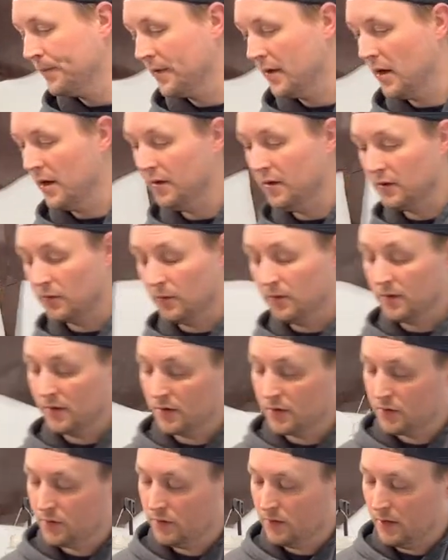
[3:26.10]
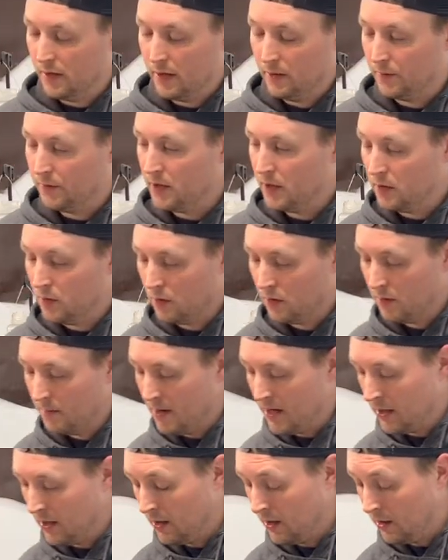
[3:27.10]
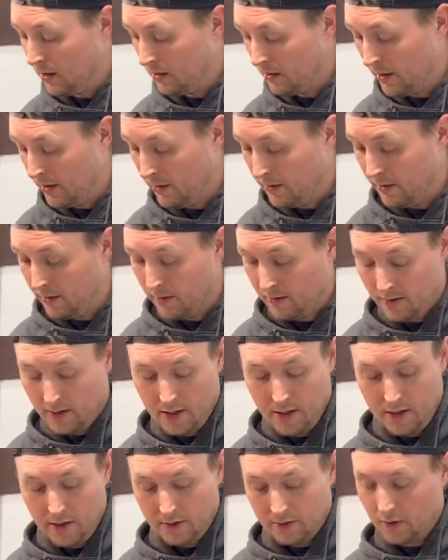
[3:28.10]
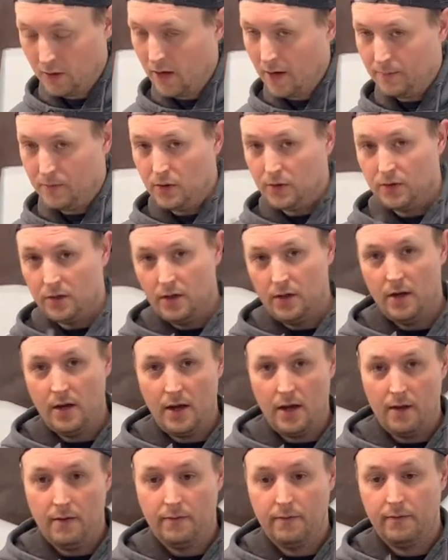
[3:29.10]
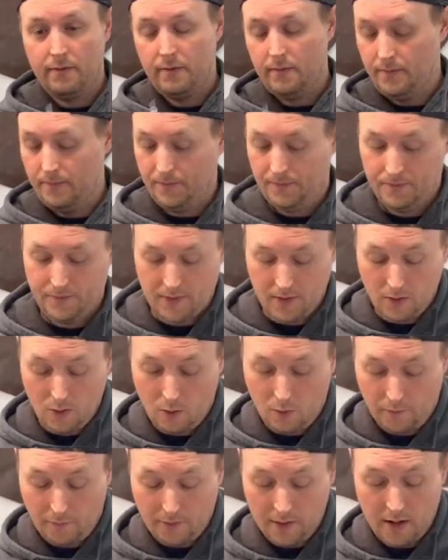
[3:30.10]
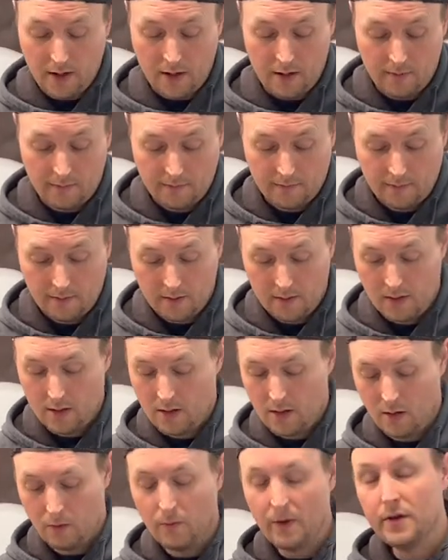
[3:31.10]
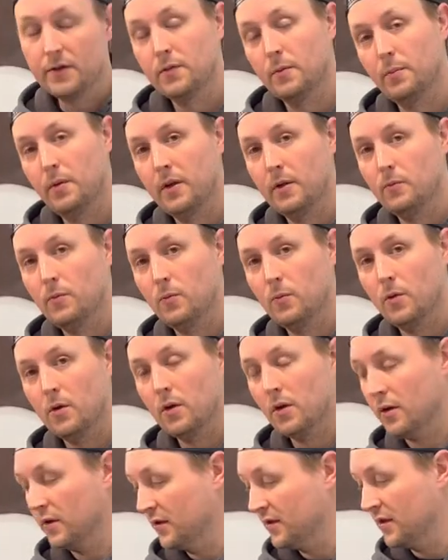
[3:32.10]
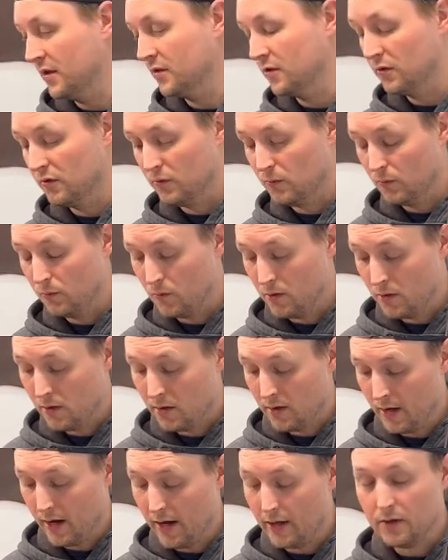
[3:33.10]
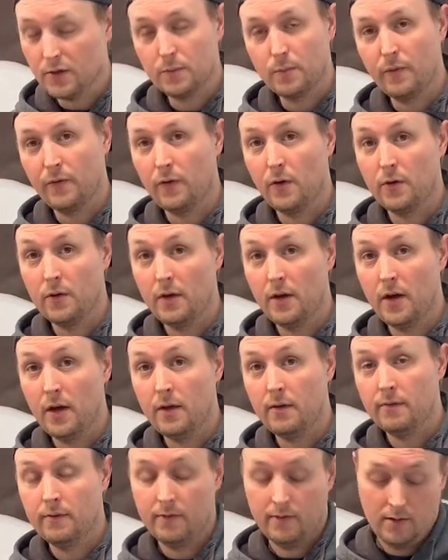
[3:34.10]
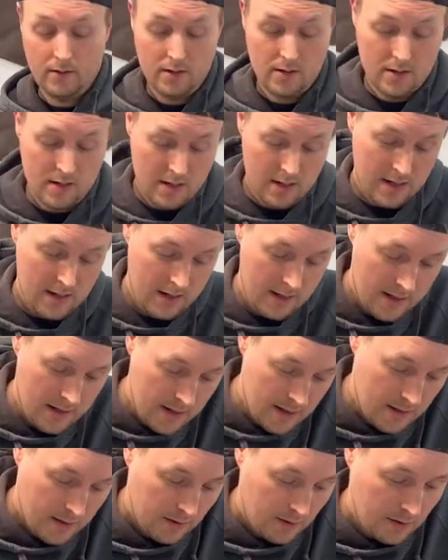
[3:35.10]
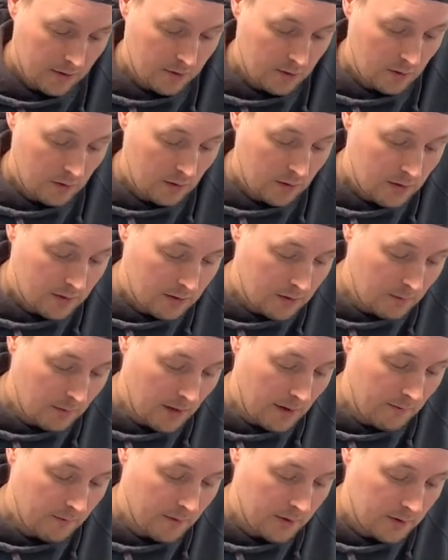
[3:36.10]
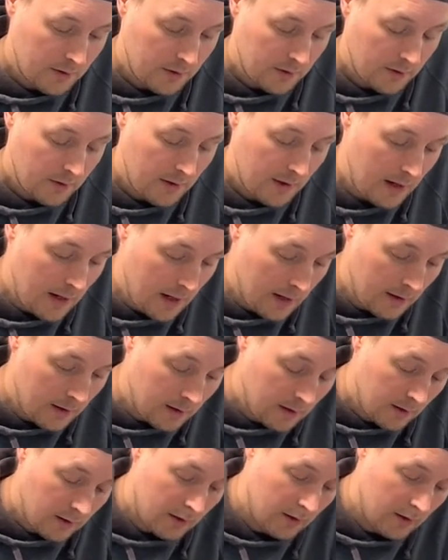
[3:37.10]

And this one's, I don't think you can make it any lighter. So I'm using a knife an Olfa knife, a razor blade would work, scissors would work. I just prefer the knife because you can get some leverage and it,